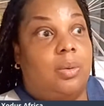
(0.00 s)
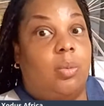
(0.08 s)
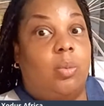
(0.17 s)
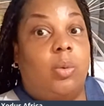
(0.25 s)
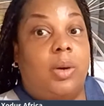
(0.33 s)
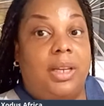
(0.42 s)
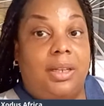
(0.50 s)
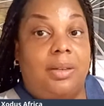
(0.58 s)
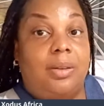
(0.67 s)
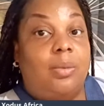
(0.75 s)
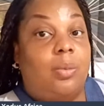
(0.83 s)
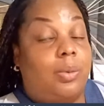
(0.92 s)

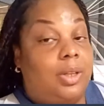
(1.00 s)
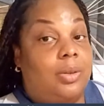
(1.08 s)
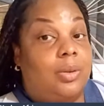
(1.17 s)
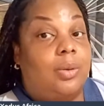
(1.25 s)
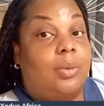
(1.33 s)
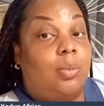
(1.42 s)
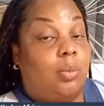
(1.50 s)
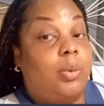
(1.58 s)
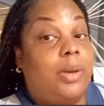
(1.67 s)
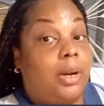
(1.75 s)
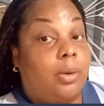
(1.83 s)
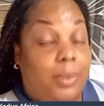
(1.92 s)

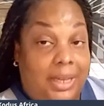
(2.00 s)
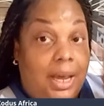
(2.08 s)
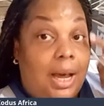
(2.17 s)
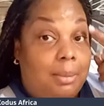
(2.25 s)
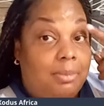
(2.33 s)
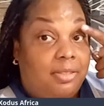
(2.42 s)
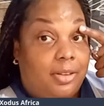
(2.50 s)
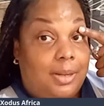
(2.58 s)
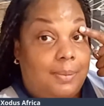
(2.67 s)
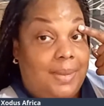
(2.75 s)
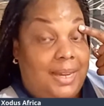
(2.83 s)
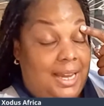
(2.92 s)
where we come
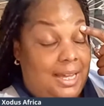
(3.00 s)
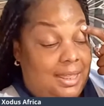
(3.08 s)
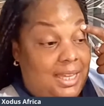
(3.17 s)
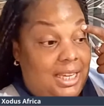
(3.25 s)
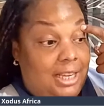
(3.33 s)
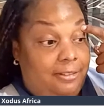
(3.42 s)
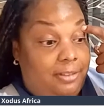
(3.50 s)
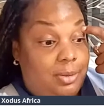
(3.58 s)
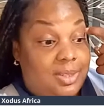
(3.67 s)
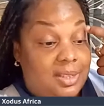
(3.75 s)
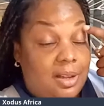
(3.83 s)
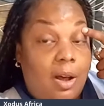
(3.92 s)
from. And I think if you
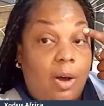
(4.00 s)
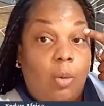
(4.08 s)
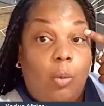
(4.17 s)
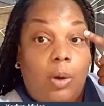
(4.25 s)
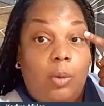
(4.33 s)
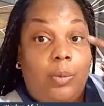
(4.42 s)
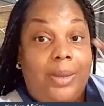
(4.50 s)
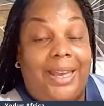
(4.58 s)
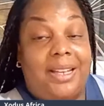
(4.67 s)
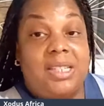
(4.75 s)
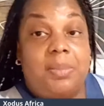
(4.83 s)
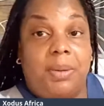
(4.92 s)
saw what we
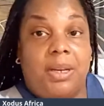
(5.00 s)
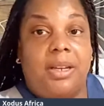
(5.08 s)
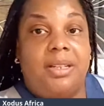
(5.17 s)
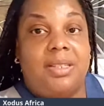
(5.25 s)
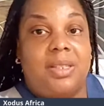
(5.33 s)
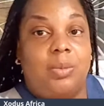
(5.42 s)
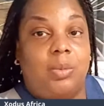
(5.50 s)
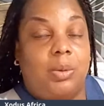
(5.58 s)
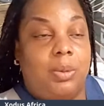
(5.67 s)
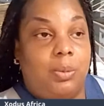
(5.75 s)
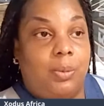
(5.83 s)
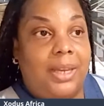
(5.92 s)
experienced and what
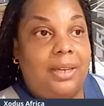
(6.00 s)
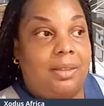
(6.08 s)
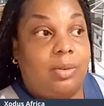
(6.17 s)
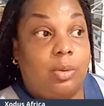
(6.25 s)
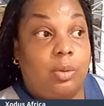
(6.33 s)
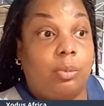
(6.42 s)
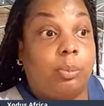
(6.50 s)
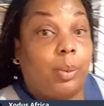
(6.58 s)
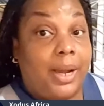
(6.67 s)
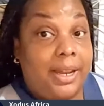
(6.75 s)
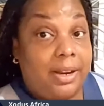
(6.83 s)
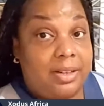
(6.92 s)
we went through
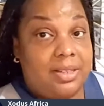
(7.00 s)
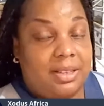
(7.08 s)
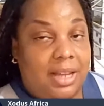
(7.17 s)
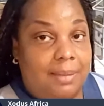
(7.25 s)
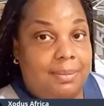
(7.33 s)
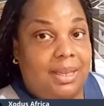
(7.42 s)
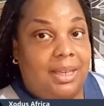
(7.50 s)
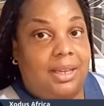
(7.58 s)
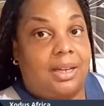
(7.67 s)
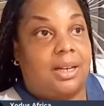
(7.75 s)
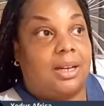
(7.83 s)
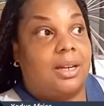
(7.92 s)
prior to coming
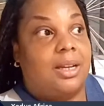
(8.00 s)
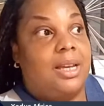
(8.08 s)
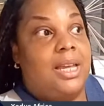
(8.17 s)
here,